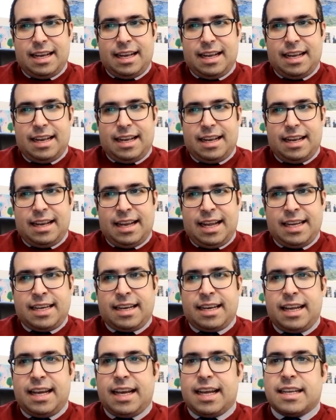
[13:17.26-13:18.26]

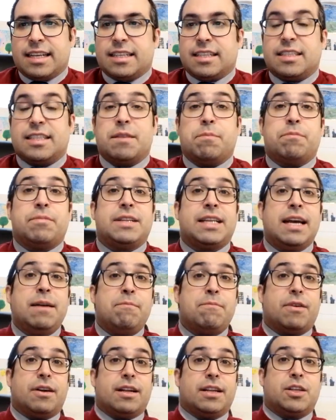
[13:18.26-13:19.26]
Lately, in
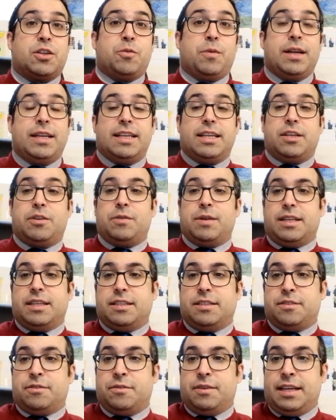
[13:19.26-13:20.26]
September
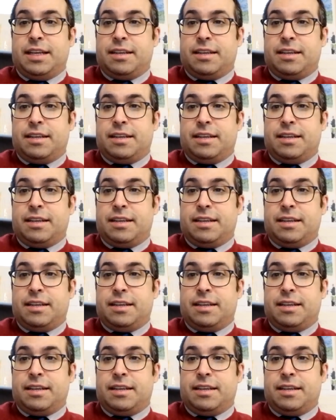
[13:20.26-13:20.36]
2023,